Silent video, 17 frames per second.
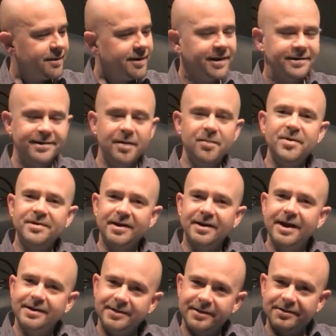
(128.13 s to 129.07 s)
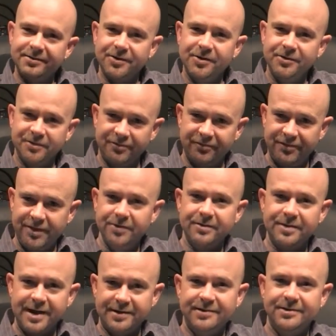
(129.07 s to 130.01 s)
The next step is I like to start to
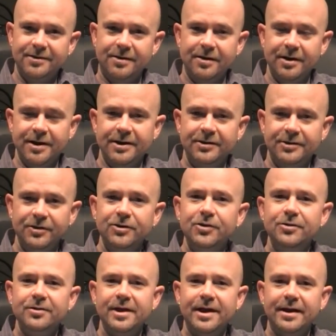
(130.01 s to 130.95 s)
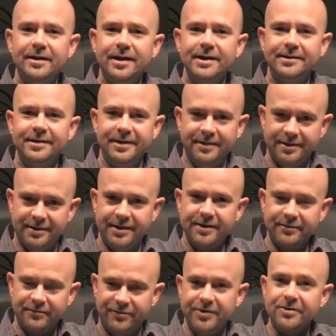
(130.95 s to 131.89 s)
feel that song, and to do that I like to
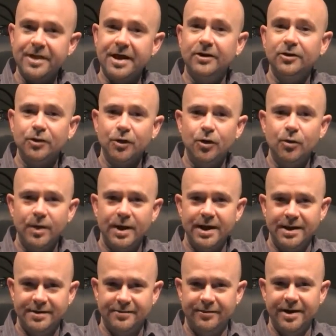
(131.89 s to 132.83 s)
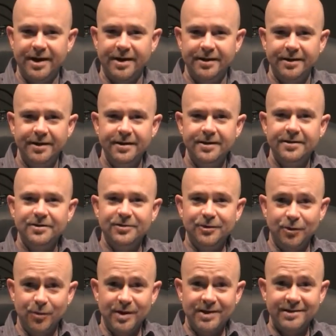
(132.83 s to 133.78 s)
feel that low end, right?
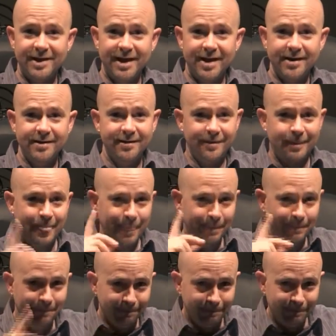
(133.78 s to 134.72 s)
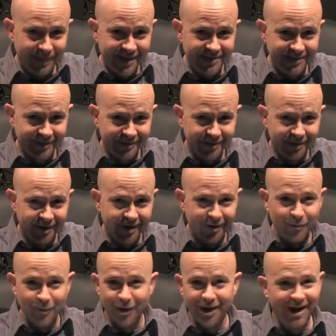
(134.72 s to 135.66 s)
So what's that? Bass
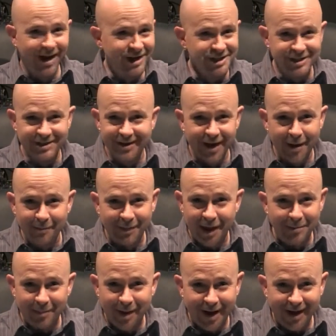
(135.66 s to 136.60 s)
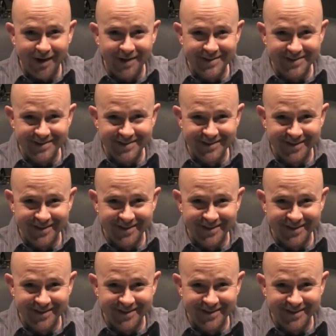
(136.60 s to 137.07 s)
guitar. We're gonna slap that bass.